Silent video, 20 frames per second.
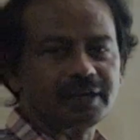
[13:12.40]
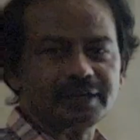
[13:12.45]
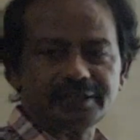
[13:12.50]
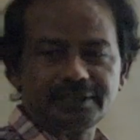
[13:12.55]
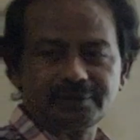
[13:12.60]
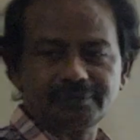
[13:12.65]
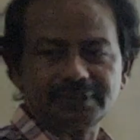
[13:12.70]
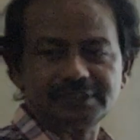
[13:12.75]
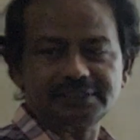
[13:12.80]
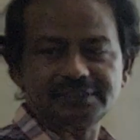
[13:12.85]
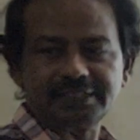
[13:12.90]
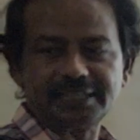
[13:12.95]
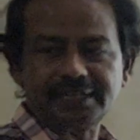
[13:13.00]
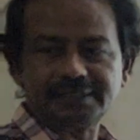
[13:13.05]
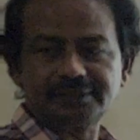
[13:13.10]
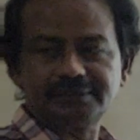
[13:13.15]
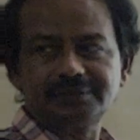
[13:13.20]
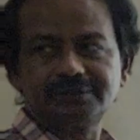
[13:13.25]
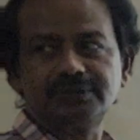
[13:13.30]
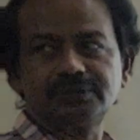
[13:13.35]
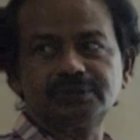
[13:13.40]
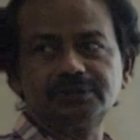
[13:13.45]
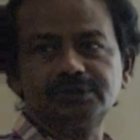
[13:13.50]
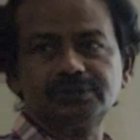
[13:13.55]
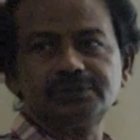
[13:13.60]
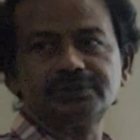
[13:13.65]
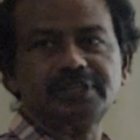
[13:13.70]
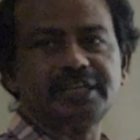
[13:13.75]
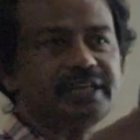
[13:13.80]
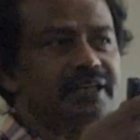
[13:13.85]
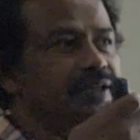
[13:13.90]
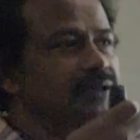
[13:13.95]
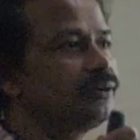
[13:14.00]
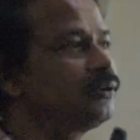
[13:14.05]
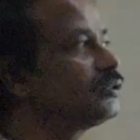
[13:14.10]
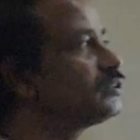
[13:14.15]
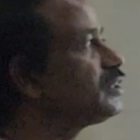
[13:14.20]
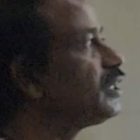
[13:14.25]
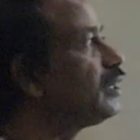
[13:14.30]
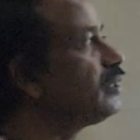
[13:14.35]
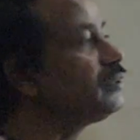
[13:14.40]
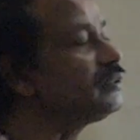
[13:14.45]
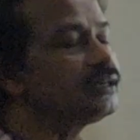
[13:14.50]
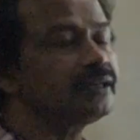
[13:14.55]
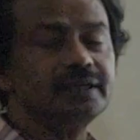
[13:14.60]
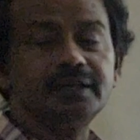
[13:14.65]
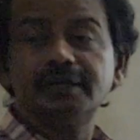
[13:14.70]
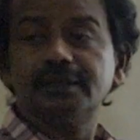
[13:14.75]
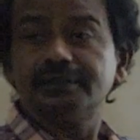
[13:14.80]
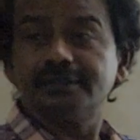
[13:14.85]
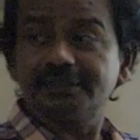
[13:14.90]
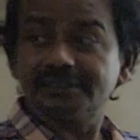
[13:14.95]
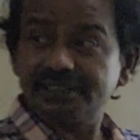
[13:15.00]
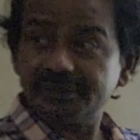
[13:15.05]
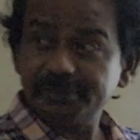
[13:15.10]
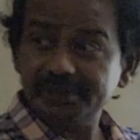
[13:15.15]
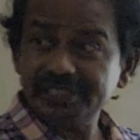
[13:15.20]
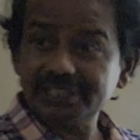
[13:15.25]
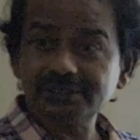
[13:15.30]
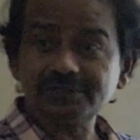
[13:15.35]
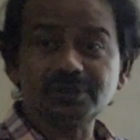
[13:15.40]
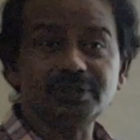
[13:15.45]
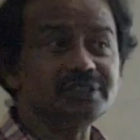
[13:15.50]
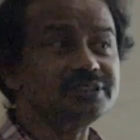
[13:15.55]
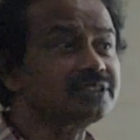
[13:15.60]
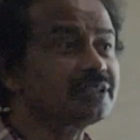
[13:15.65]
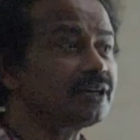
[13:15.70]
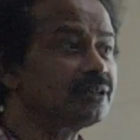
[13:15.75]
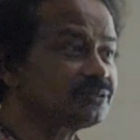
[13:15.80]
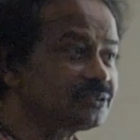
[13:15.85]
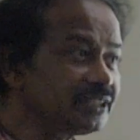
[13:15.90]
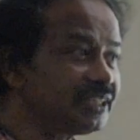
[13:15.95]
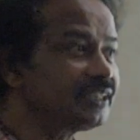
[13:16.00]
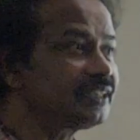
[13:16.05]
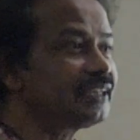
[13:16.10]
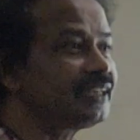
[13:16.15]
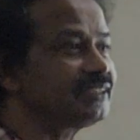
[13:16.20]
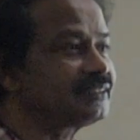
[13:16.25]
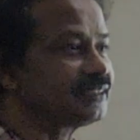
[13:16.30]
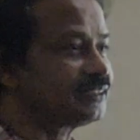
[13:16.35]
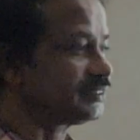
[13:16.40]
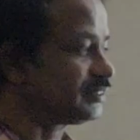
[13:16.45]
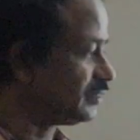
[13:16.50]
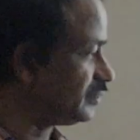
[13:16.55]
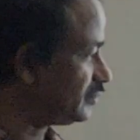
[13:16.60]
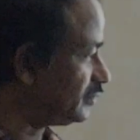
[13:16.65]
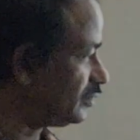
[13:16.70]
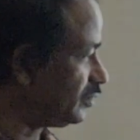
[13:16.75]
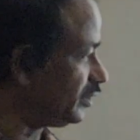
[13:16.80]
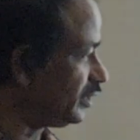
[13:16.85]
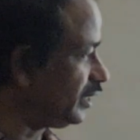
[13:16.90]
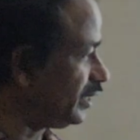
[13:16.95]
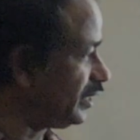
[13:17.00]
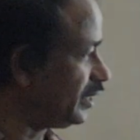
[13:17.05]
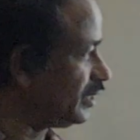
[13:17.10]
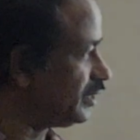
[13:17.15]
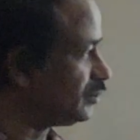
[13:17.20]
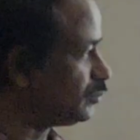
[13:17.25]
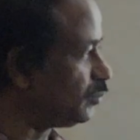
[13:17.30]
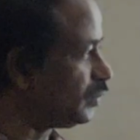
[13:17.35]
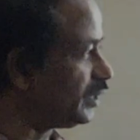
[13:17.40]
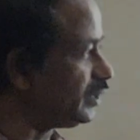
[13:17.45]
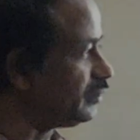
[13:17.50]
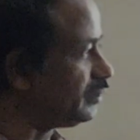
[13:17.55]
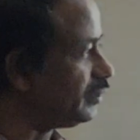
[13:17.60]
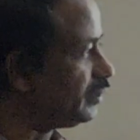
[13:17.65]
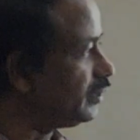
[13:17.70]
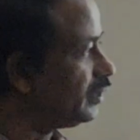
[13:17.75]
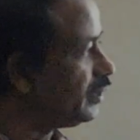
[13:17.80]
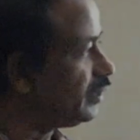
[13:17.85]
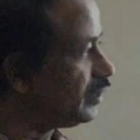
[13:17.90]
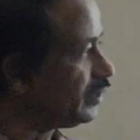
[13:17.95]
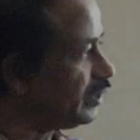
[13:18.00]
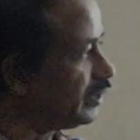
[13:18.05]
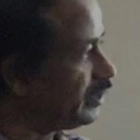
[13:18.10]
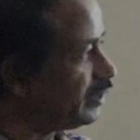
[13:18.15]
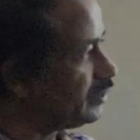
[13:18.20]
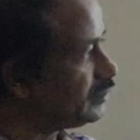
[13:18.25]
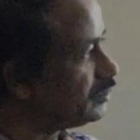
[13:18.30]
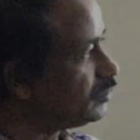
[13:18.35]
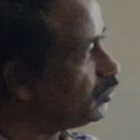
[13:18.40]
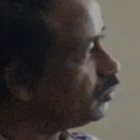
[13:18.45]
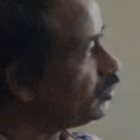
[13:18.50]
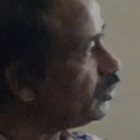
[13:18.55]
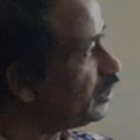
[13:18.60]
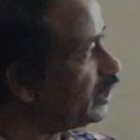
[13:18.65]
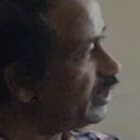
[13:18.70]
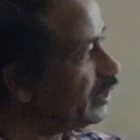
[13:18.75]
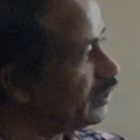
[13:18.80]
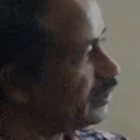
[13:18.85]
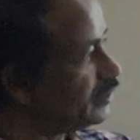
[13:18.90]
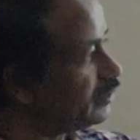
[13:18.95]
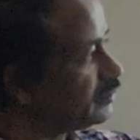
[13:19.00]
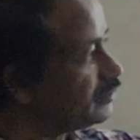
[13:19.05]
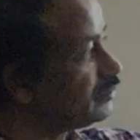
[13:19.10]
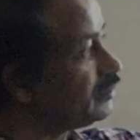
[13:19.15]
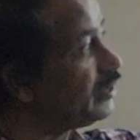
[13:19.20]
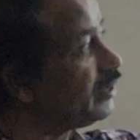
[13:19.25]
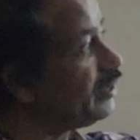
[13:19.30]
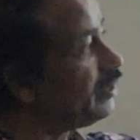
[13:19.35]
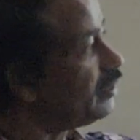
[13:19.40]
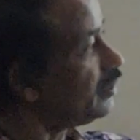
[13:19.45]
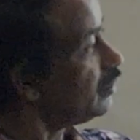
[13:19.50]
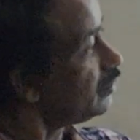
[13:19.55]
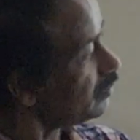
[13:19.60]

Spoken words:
R equals n, 2, 3 goes on, the symmetric solution also increases. So here it is 1, here it is 2, here it is 3,